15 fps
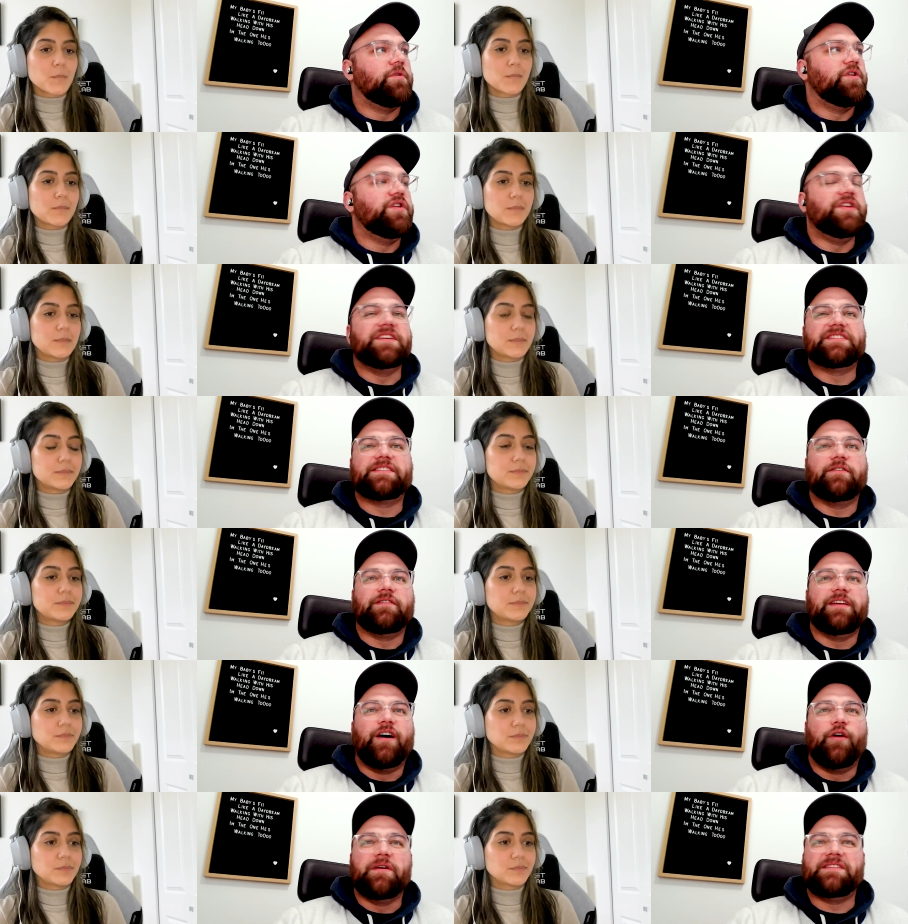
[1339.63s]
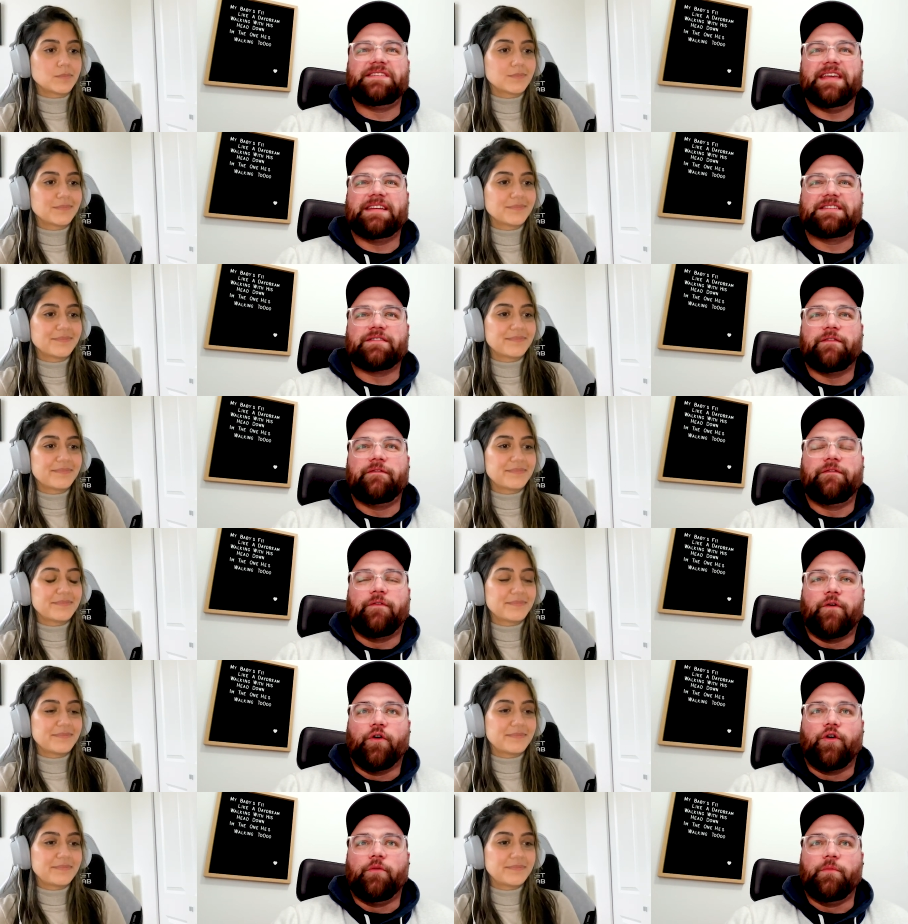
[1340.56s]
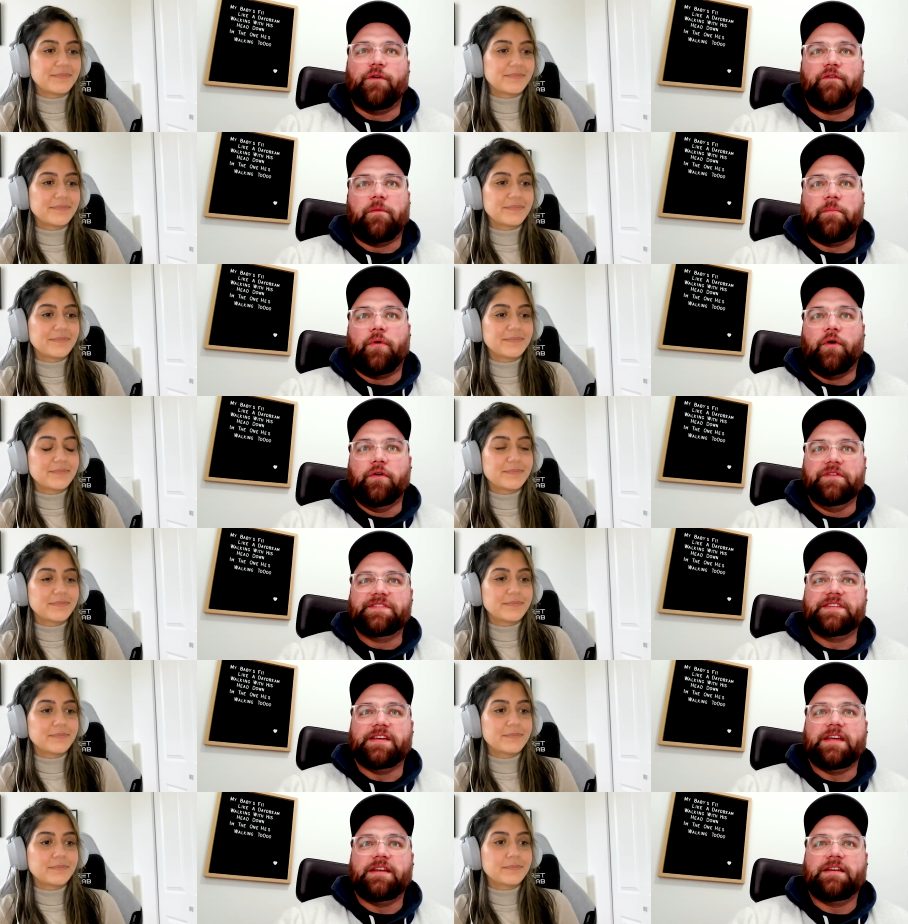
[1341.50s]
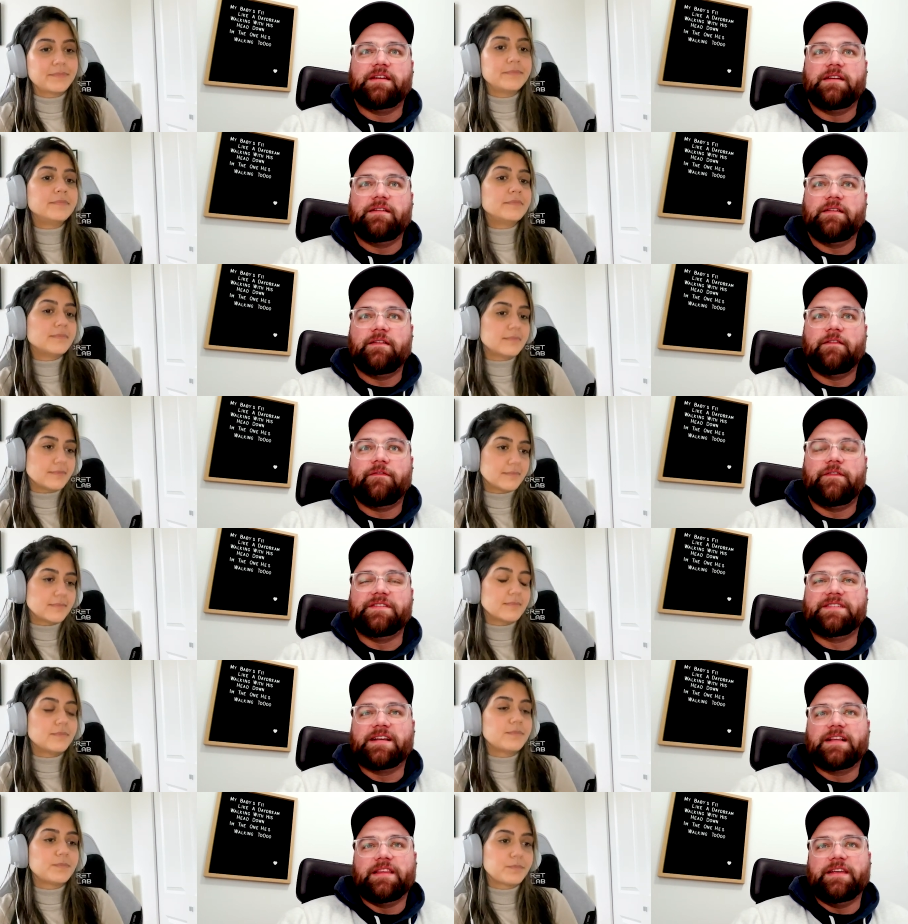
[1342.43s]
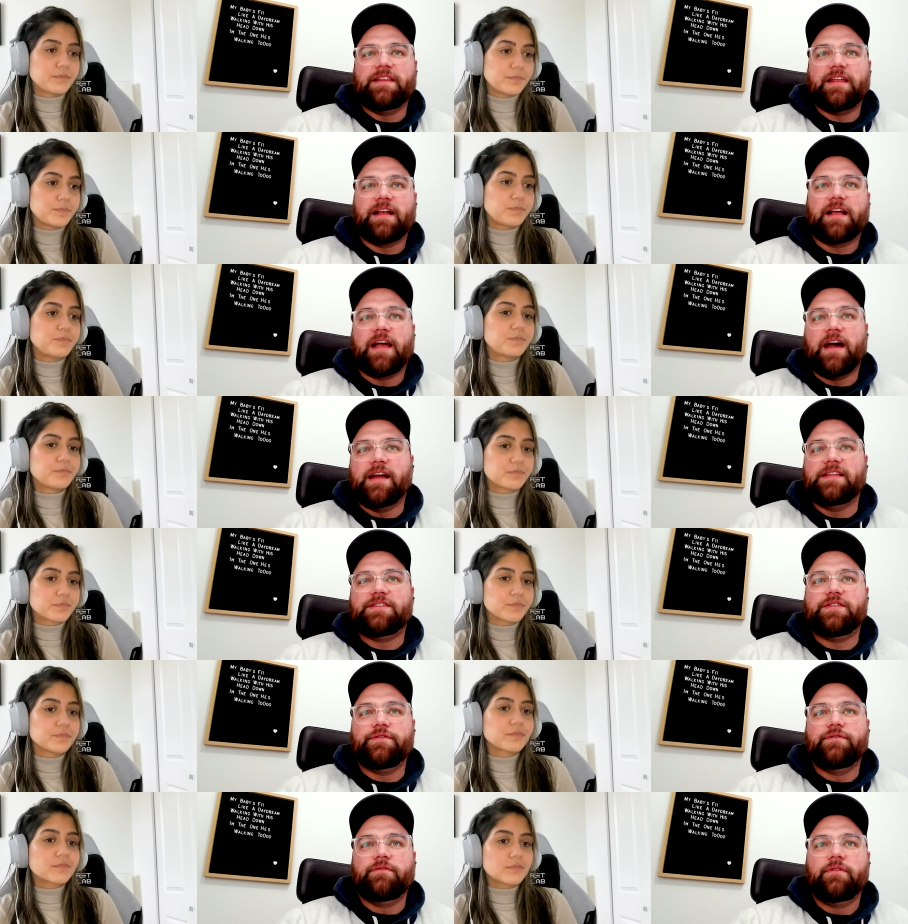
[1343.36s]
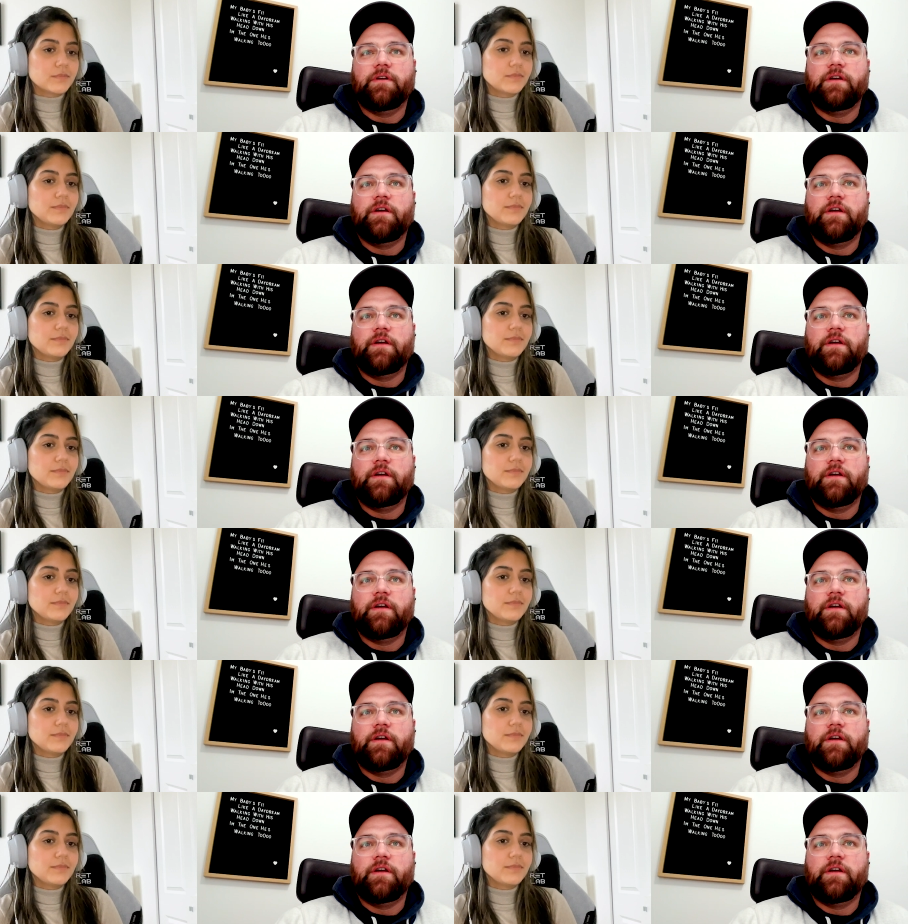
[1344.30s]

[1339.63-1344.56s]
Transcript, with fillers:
Speaker 1: necessarily always takes a form of a person mm-hmm. physically that guides you.